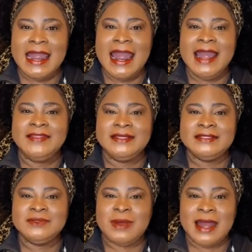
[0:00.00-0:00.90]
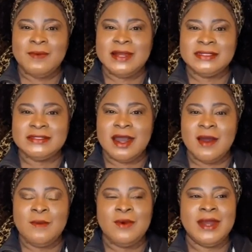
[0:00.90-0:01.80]
And this is why I wanted to
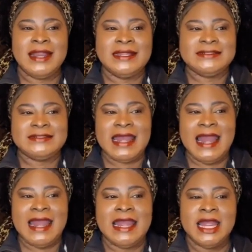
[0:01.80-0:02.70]
come on and say